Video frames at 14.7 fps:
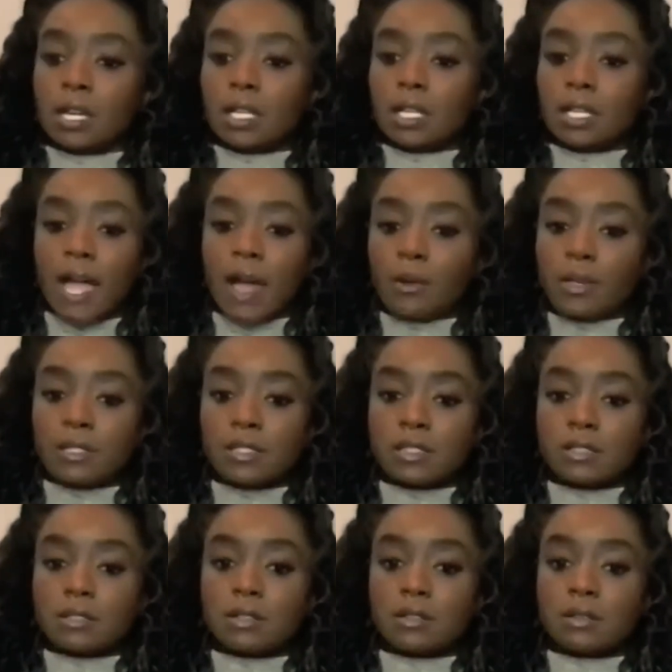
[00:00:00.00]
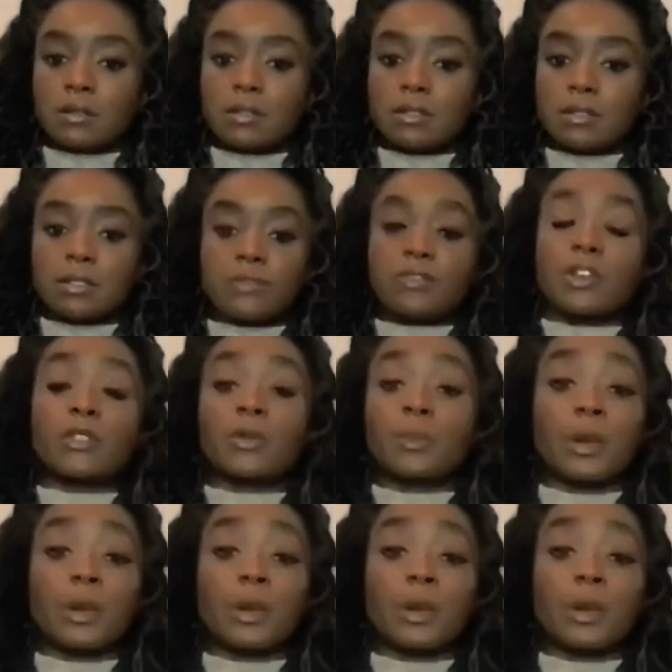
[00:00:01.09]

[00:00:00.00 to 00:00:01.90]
allow us to, to further